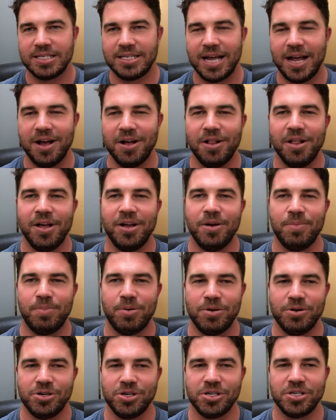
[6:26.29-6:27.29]
a sale and
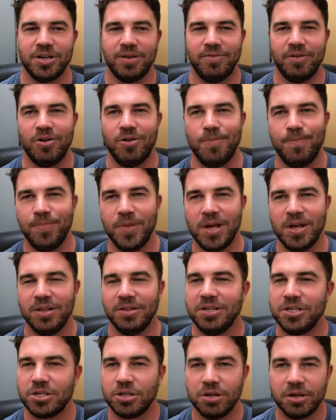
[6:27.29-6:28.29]
a purchase of a home?
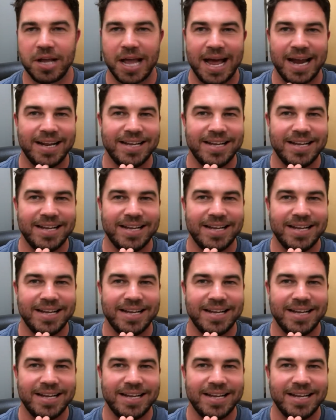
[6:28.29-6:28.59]
Let's look